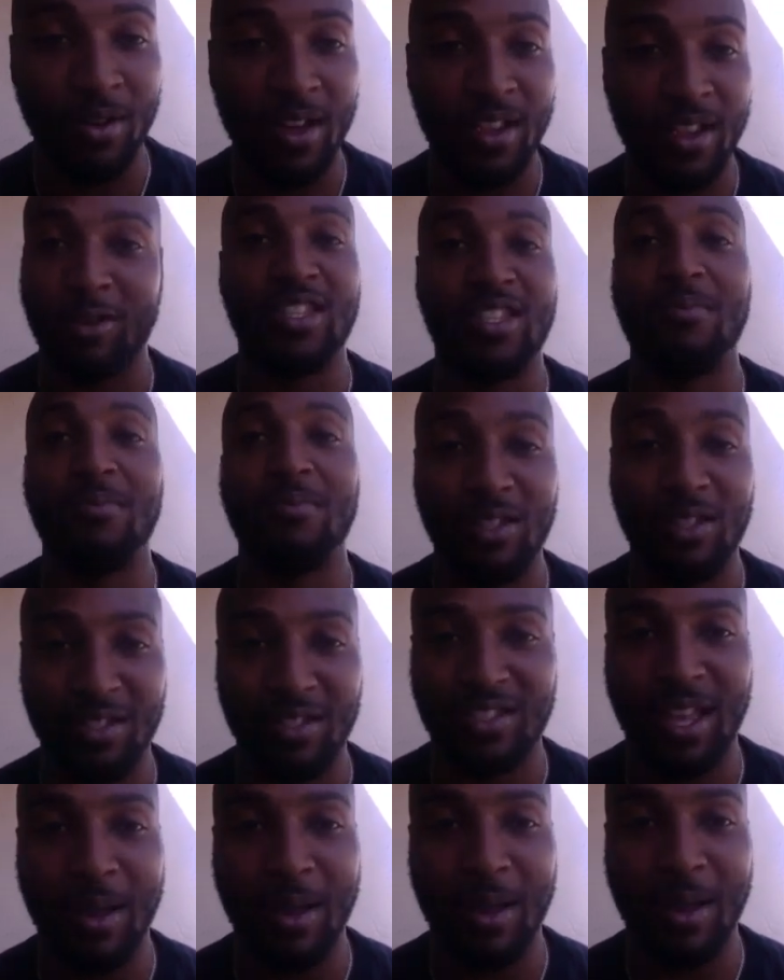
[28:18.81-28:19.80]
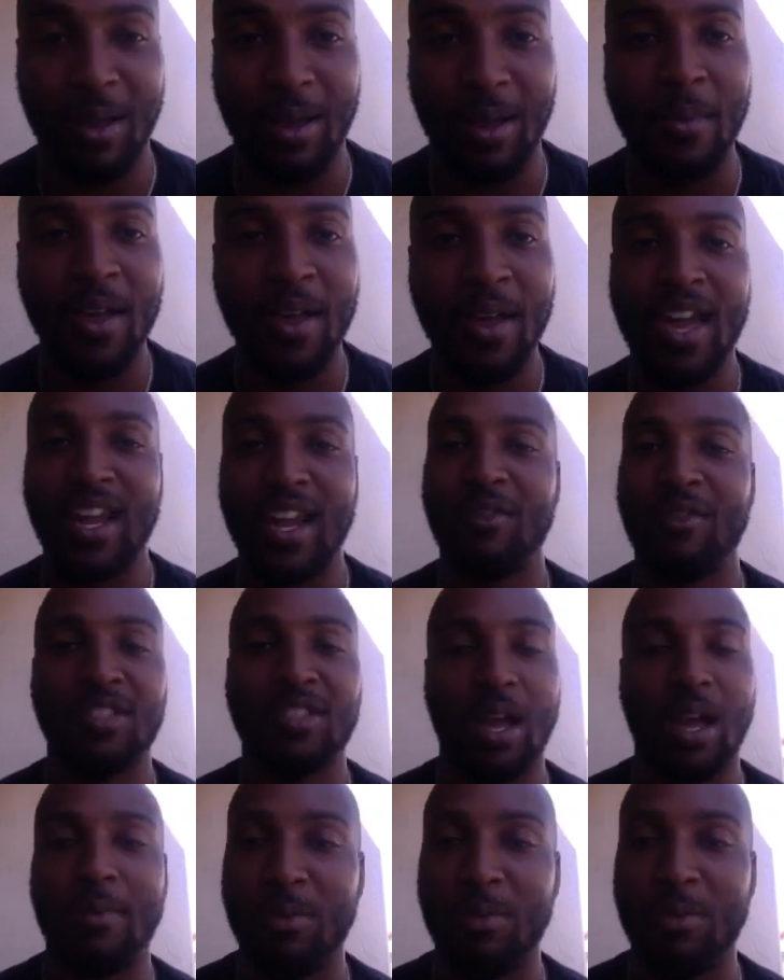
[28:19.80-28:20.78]
Like your team needs you to step up. And
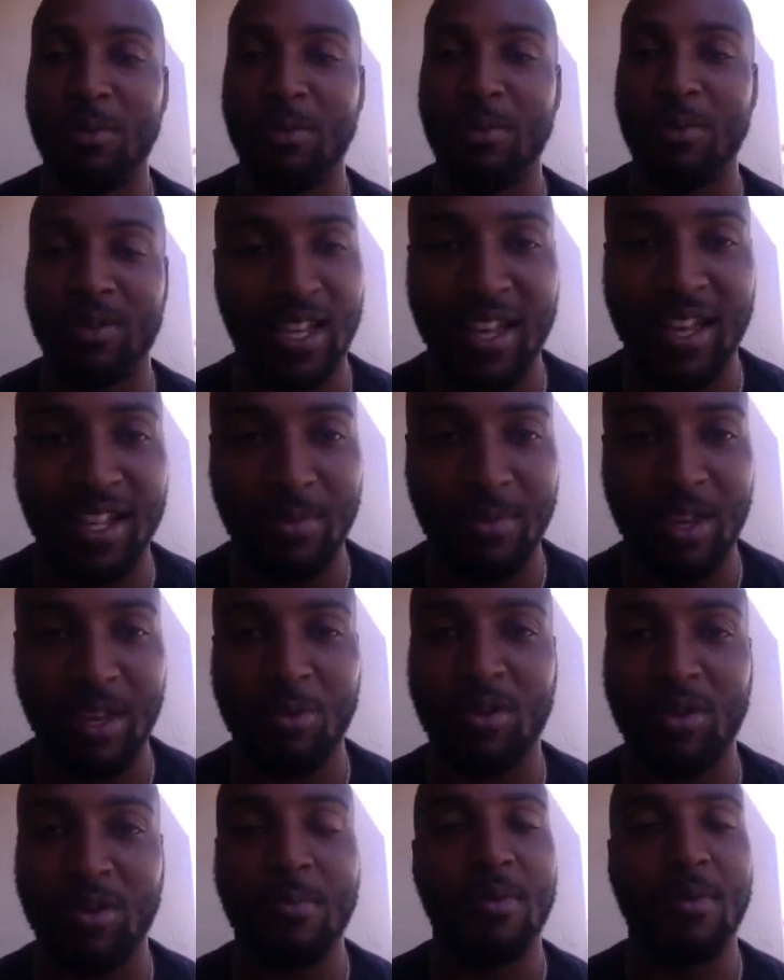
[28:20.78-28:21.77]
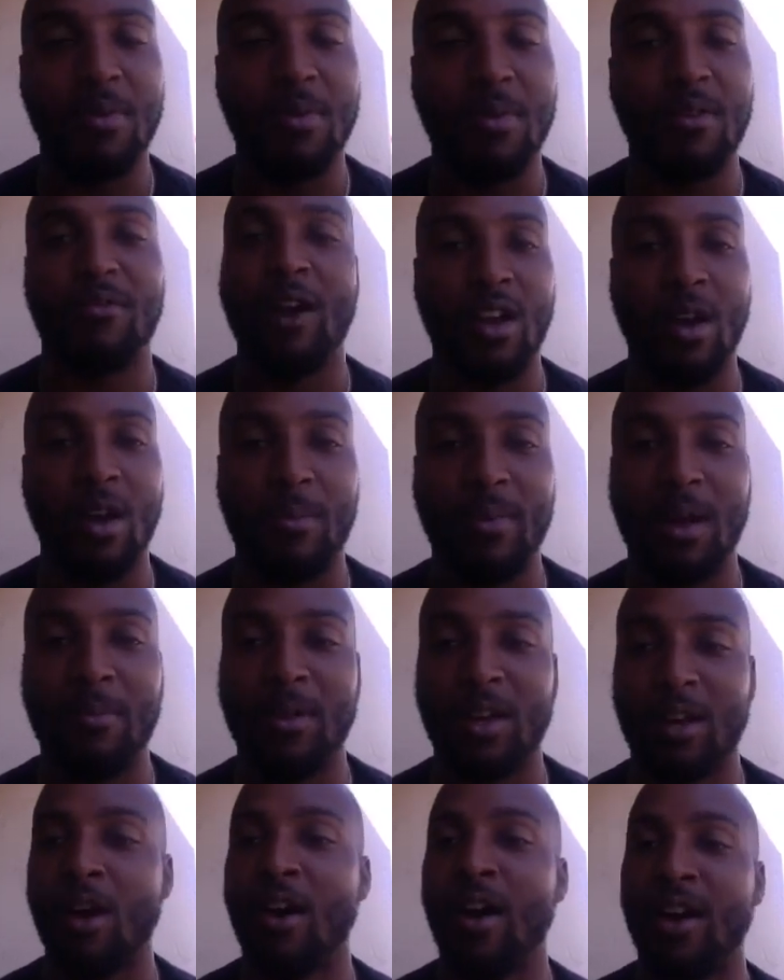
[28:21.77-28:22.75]
every time he would say that to me, it would get me fired up.
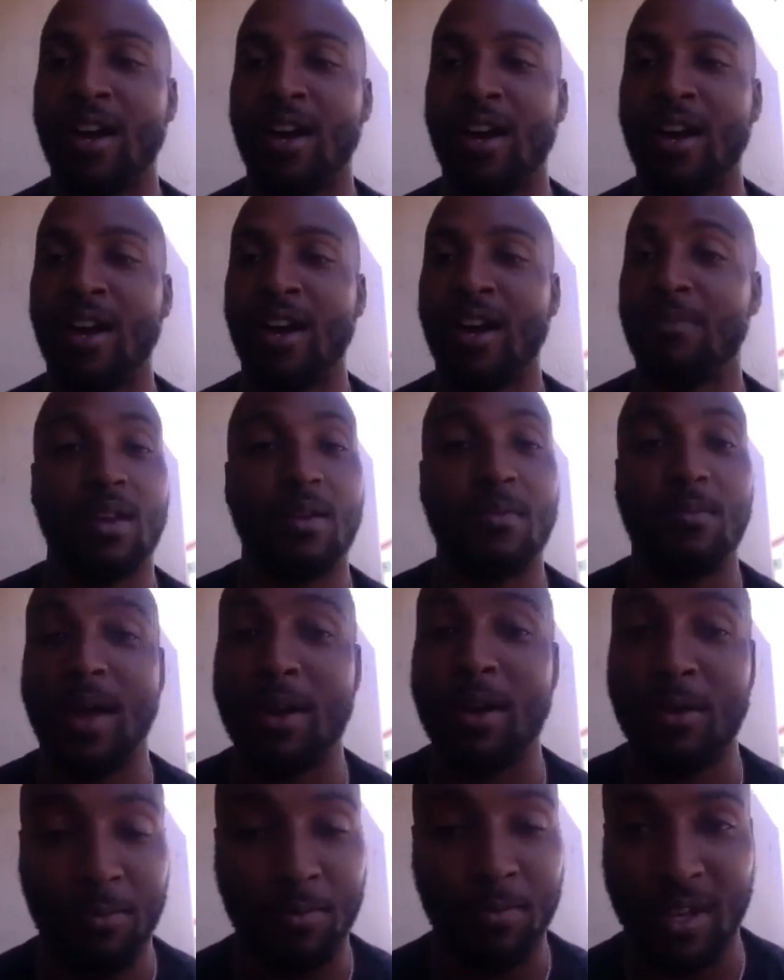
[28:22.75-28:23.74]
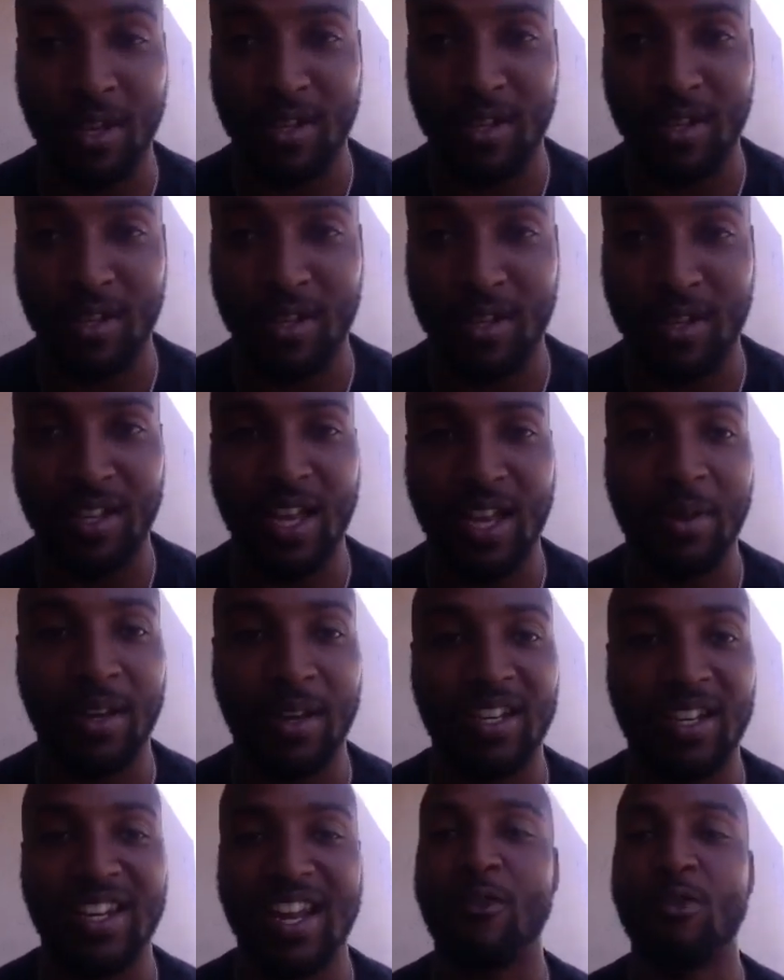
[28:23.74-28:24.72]
And I'd be like, all right, I got to make a better play the next time.
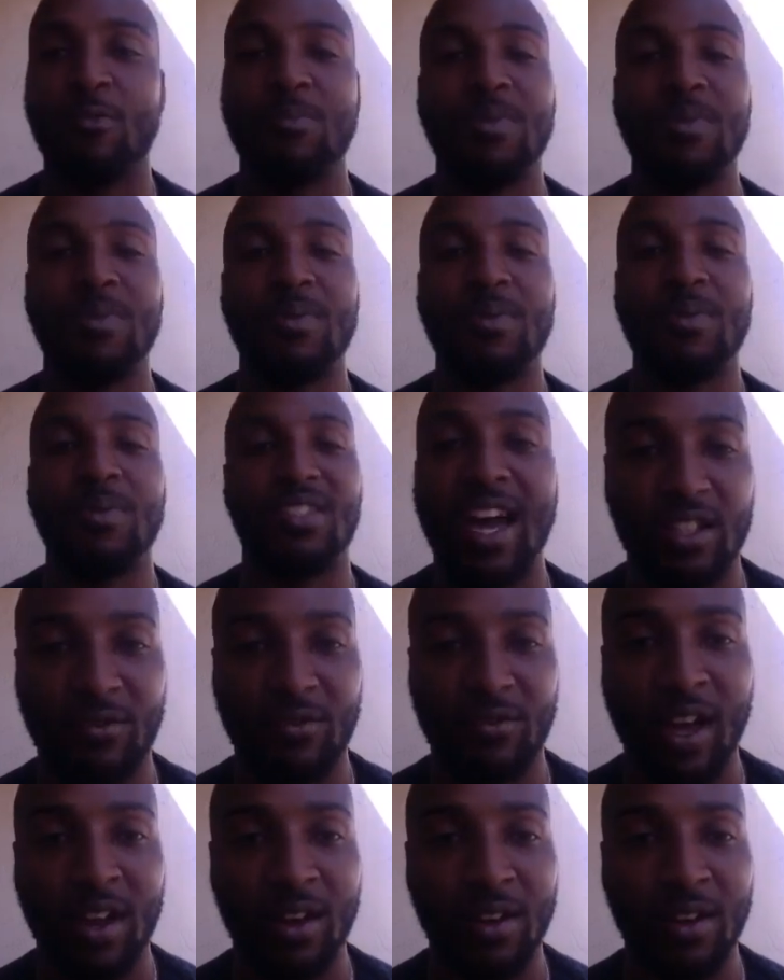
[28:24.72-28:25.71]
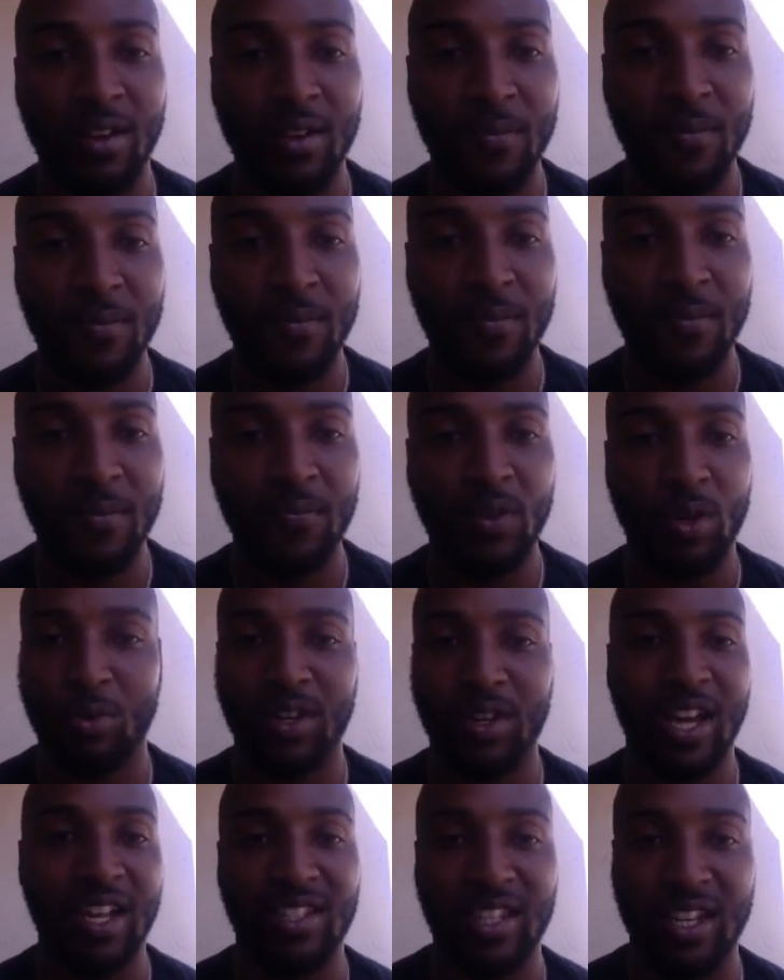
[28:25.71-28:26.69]
Like I'd never be satisfied
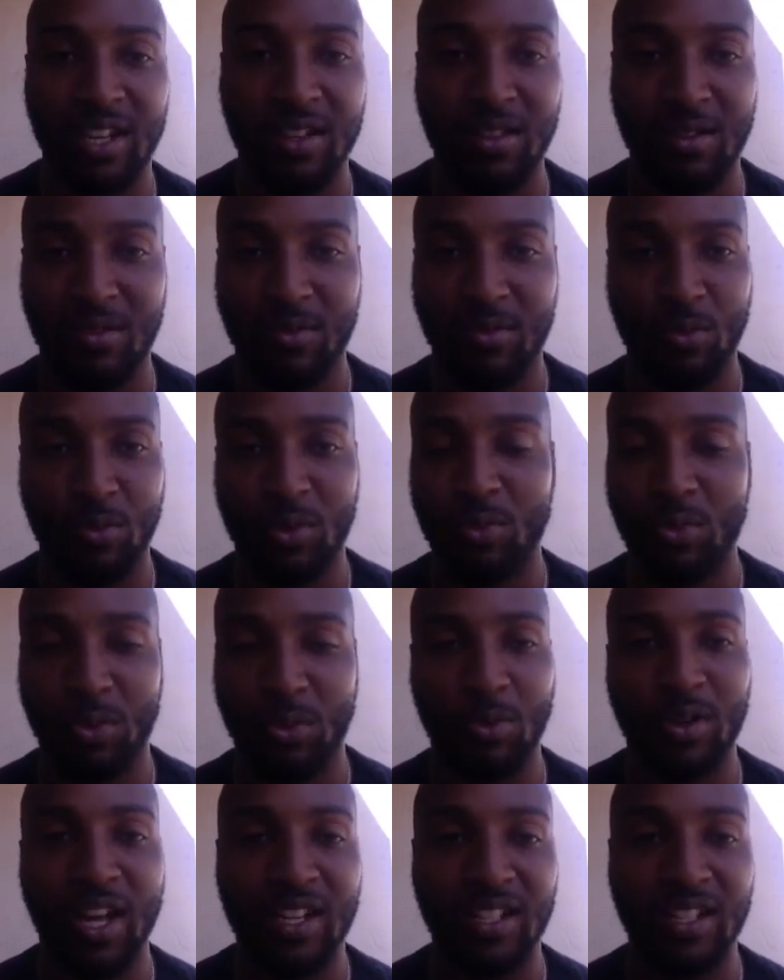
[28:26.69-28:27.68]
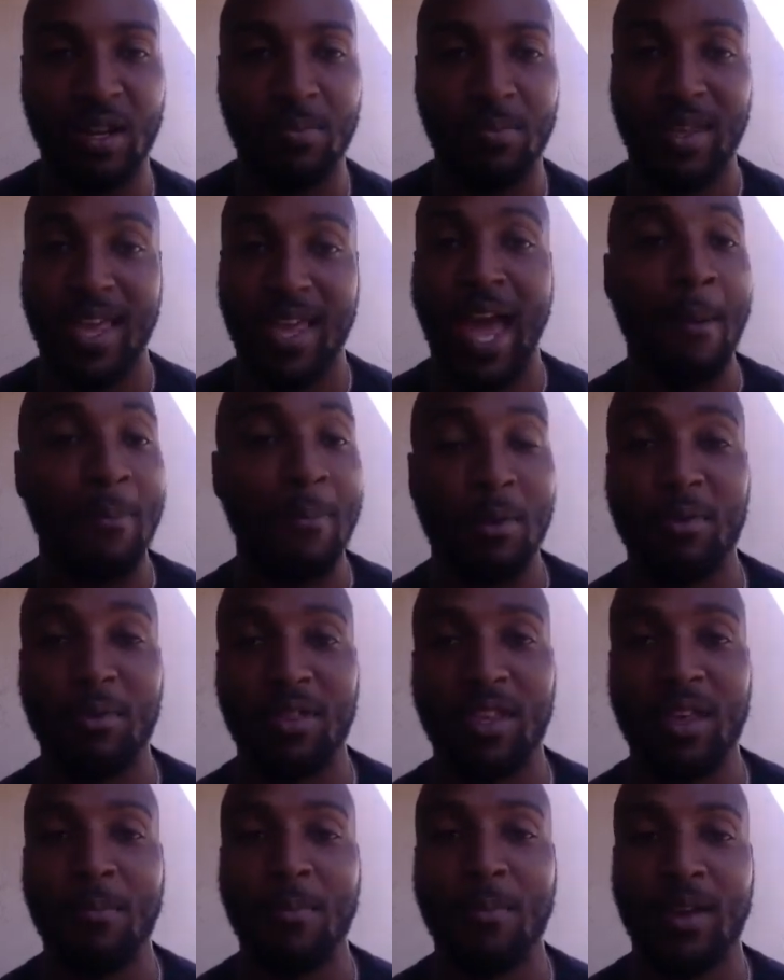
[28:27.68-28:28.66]
with what I did, with what I did. Be
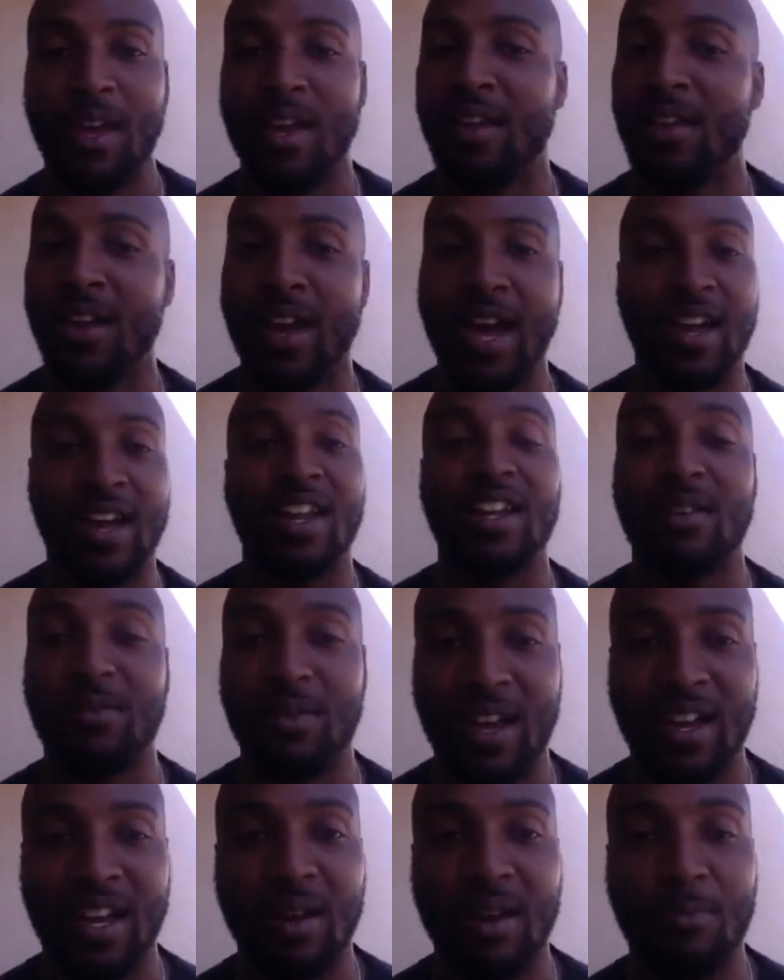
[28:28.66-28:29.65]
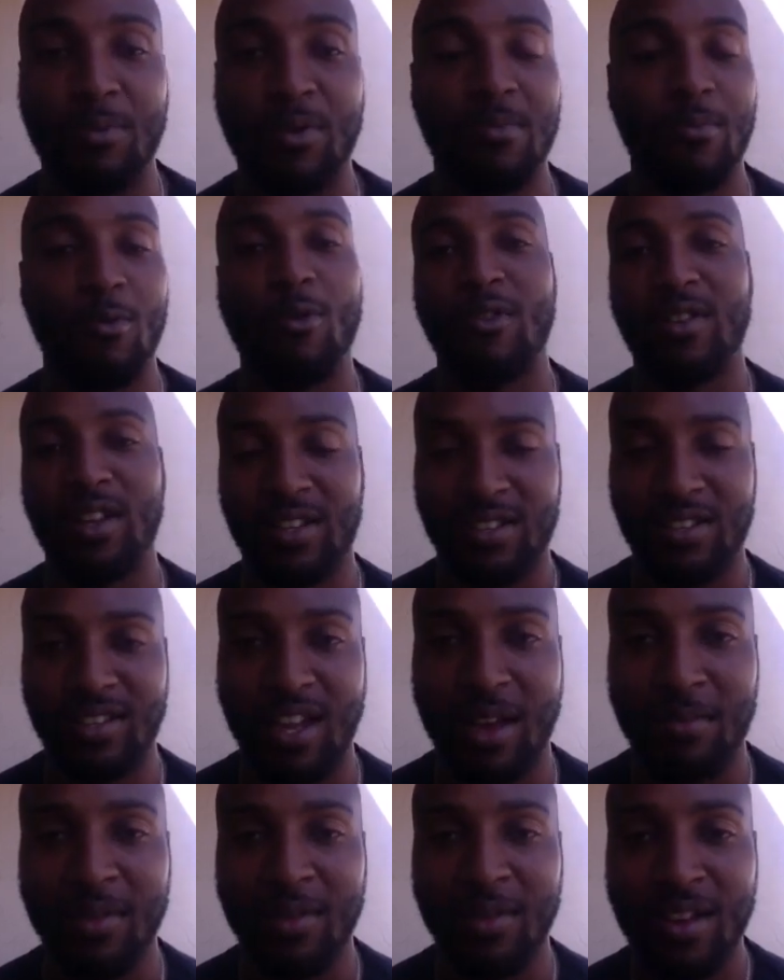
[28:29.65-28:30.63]
happy with it, but hey, I got to bring more
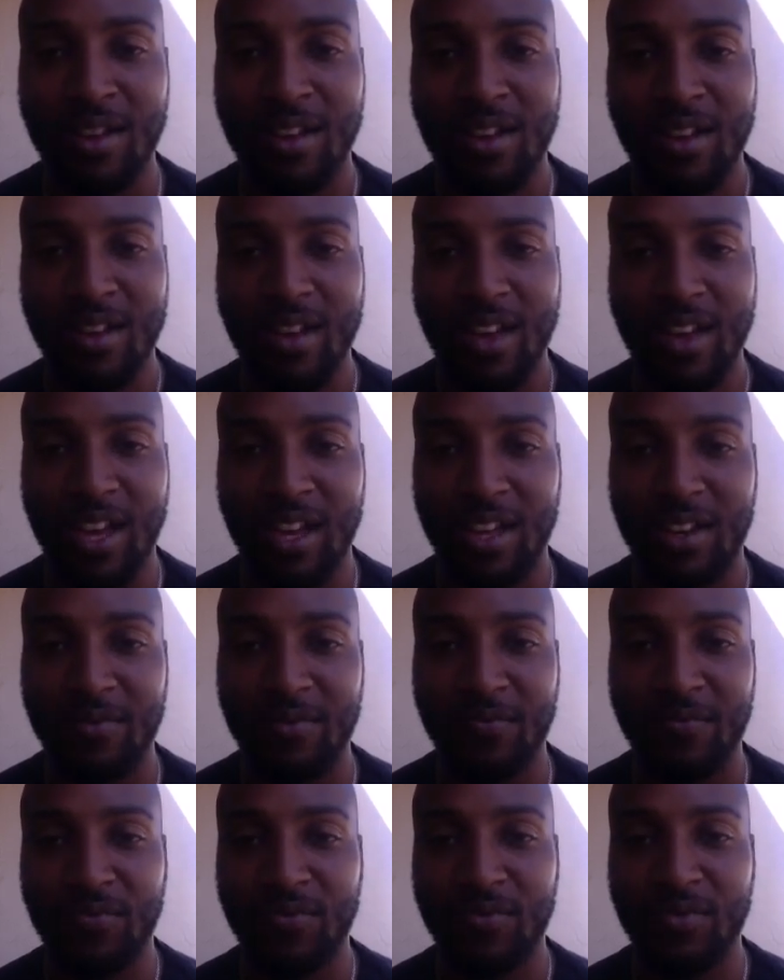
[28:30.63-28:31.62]
next time. And